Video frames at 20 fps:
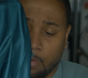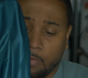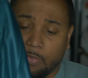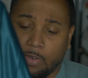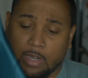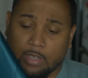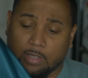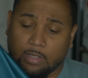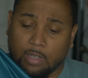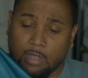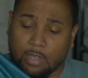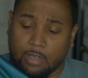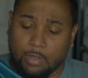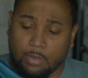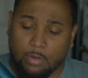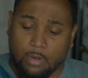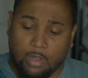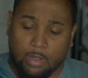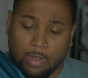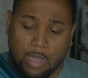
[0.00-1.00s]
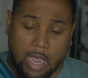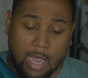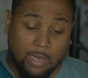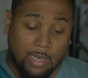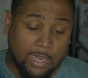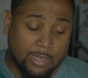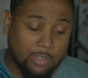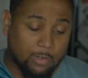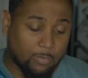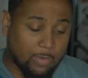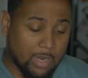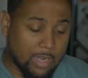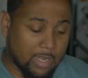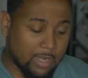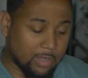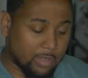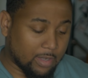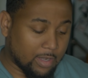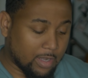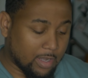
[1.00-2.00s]
the first look, I like the rag.
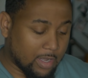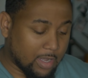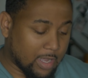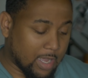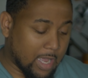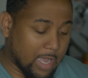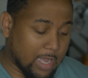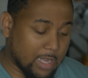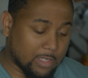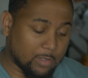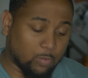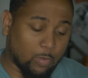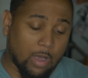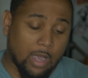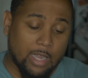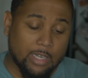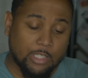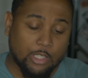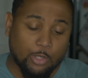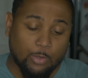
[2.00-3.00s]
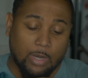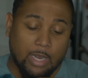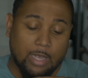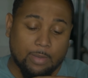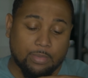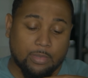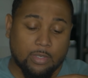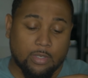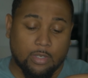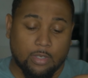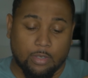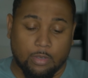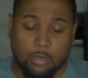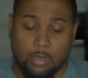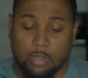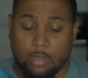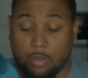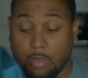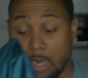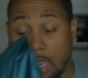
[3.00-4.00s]
It has wide straps.
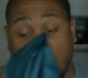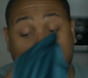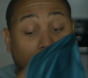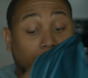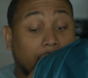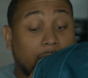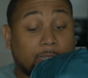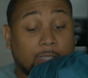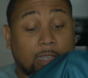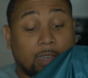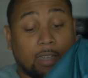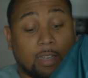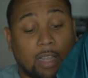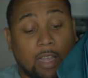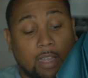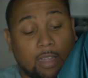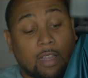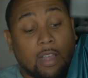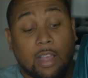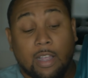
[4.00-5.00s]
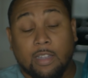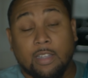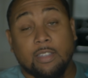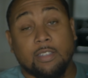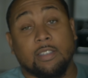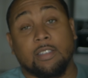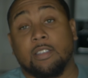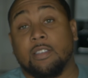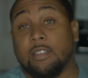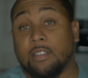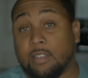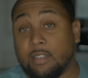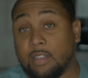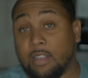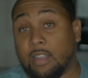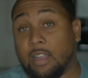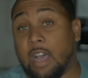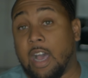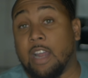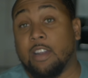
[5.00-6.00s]
I like that a lot. Because
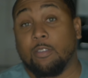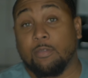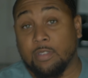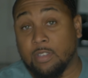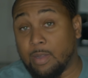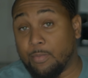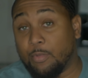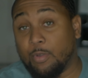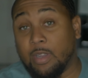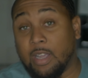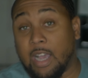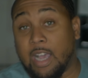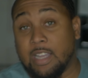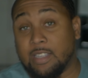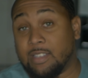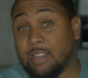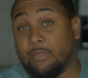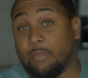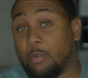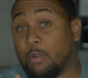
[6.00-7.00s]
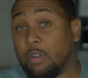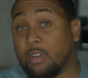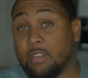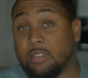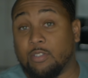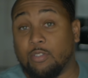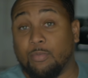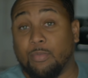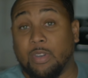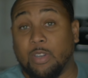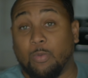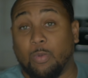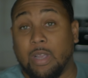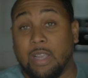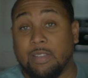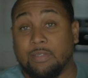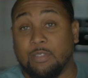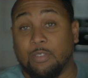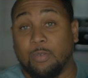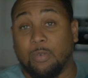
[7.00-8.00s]
I know some of you guys have ordered So Many
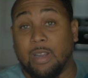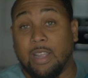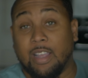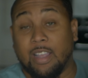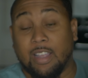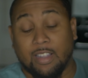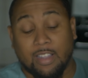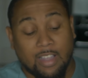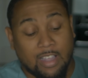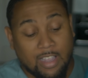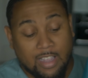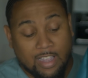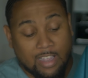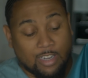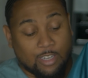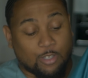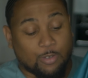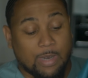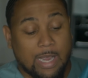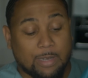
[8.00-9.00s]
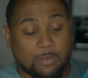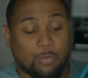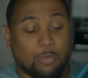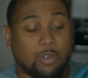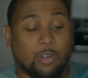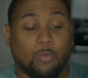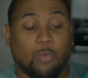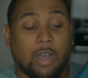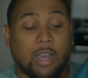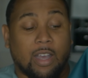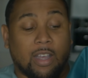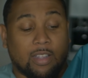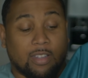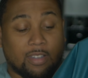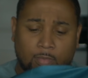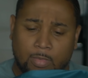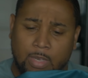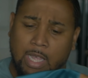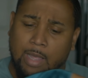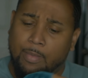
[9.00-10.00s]
Waves durag and the straps weren't wide.
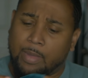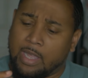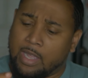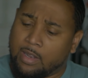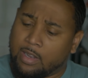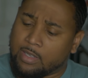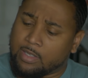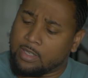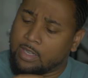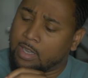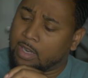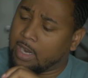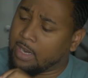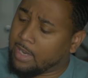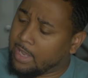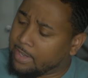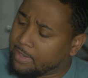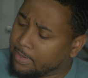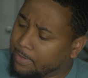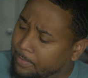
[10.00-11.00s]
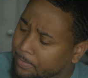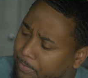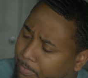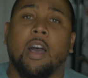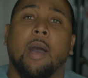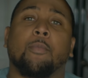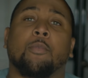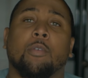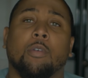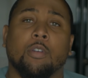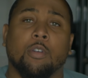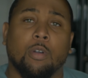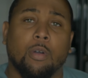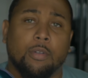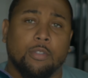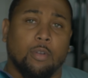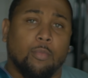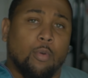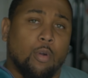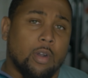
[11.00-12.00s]
Yeah, man, it looks good. I like it. I'm going to go
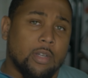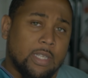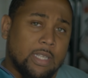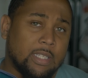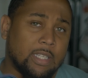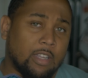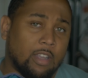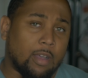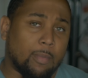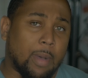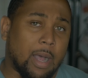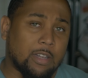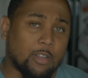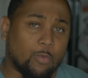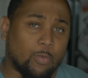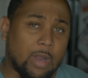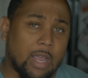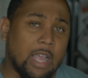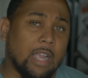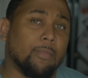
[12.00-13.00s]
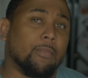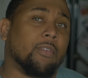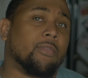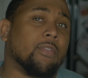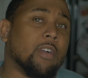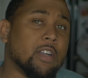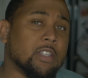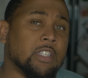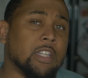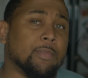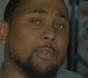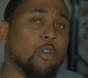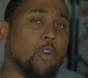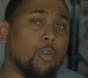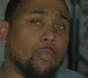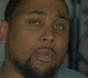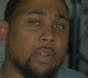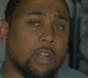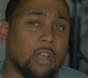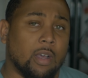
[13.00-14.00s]
into more detail about the rag, but first let me
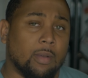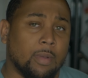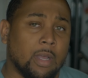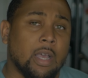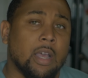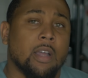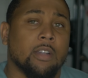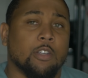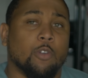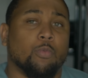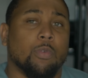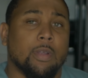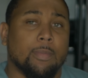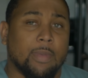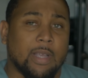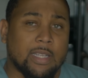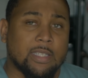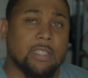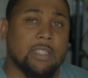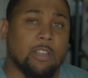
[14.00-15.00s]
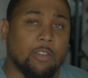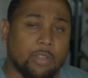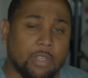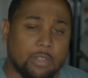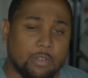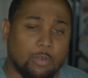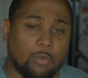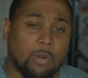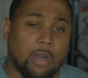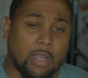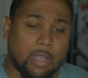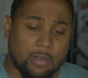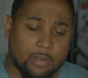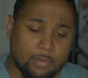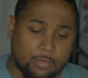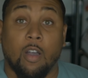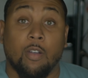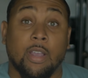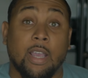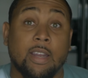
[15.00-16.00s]
open up the Remix Silky Durag.
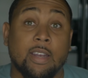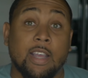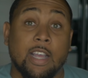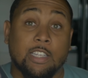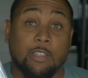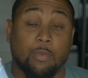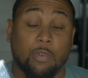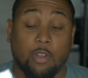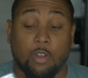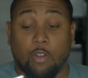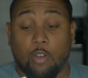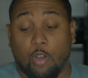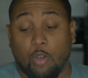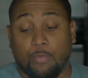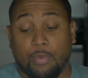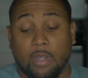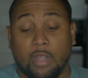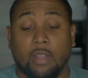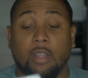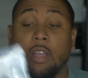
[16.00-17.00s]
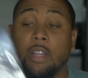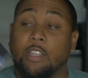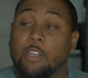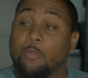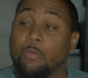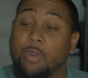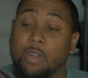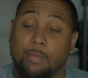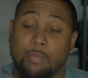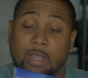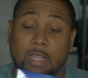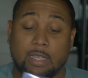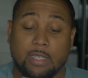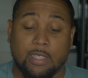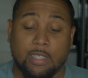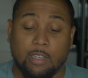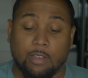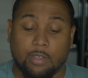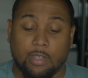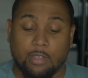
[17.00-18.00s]
Okay, next we're going to open the Remix
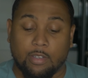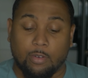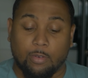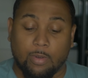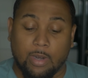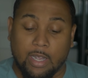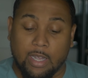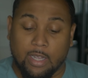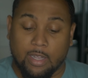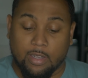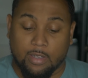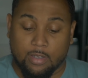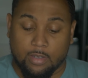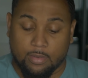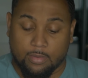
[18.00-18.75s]
Silky Durag.